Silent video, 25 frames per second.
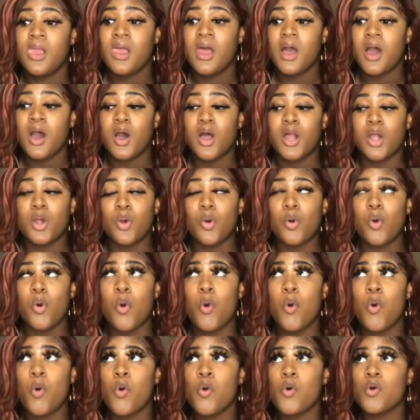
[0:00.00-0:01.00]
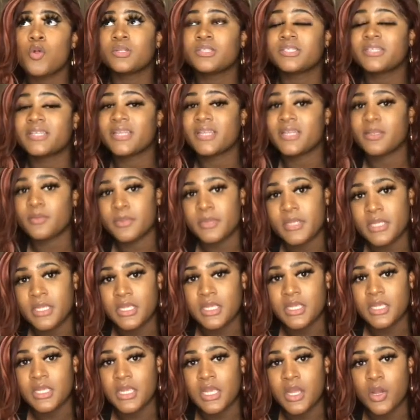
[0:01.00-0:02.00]
are older than
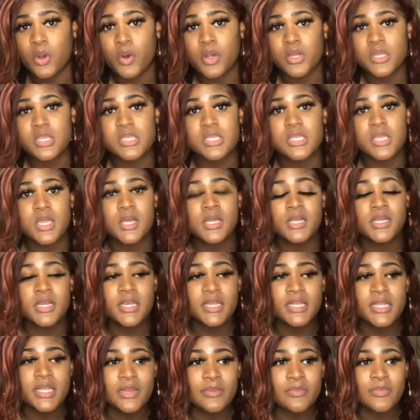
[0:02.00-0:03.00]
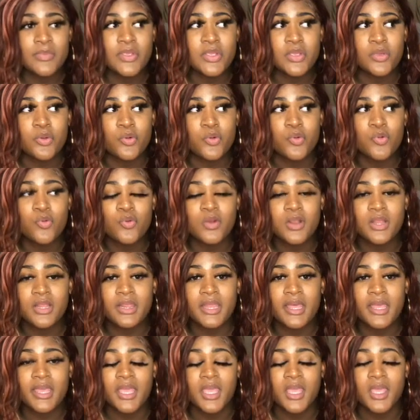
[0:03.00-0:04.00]
me or younger than me who are
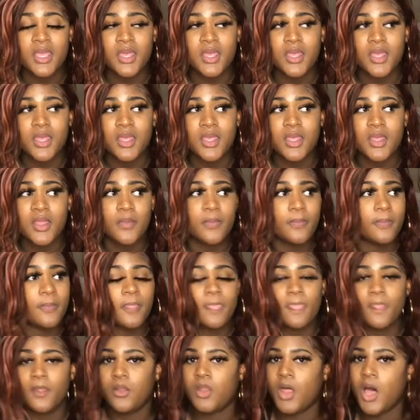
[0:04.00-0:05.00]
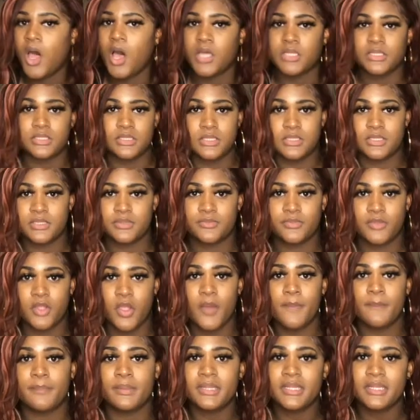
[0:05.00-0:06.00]
like lost,
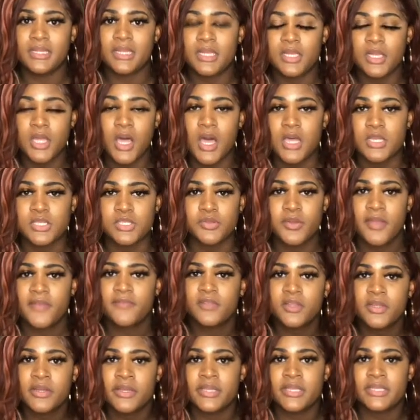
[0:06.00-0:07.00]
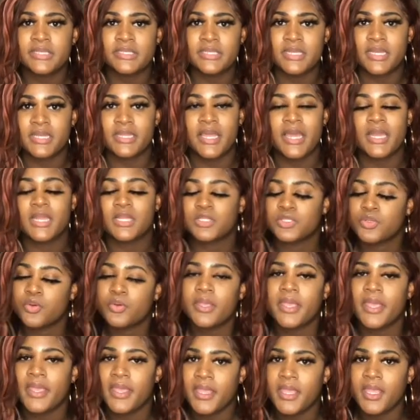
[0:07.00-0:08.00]
completely lost. So I've learned this year that it's
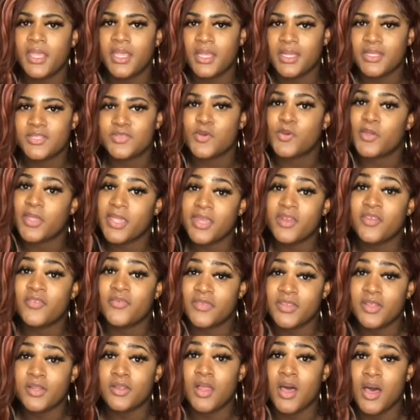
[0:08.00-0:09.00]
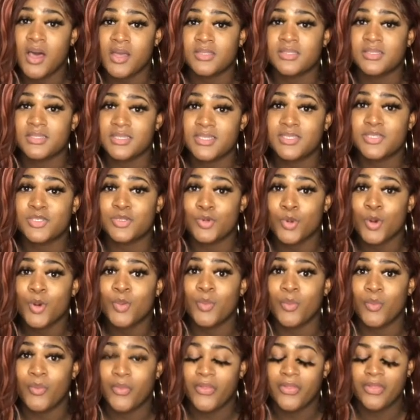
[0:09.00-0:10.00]
okay to feel lost. It's
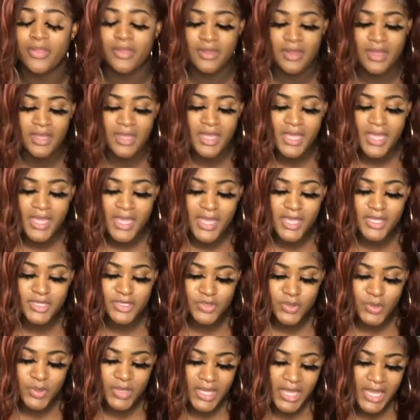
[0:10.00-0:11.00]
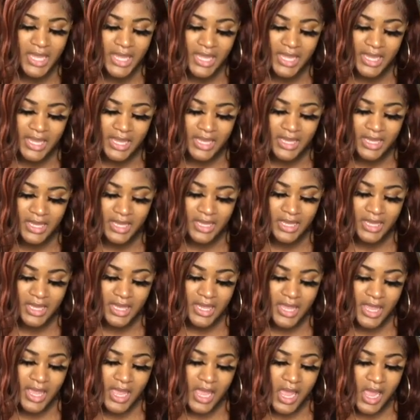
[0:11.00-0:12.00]
normal. It's okay.
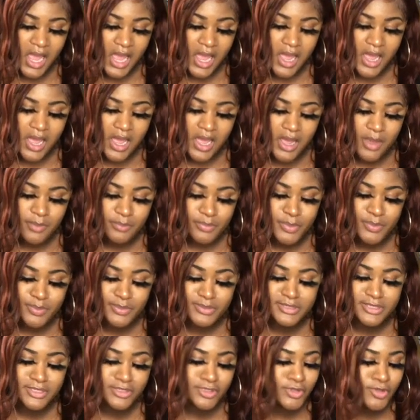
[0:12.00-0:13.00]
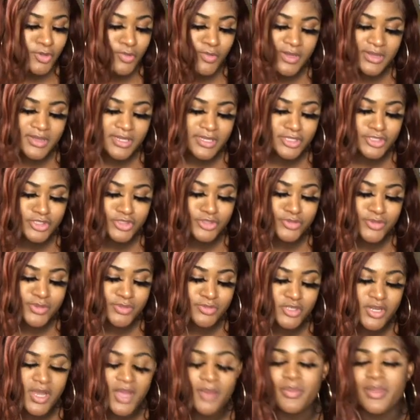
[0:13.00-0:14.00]
People still don't know what their dream
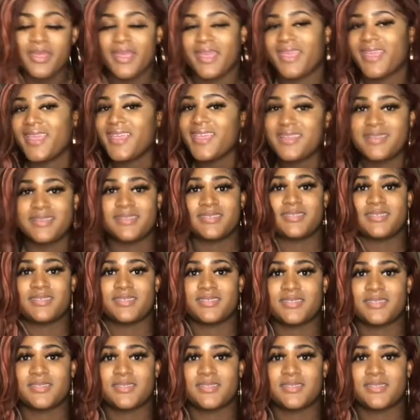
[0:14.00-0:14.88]
job is.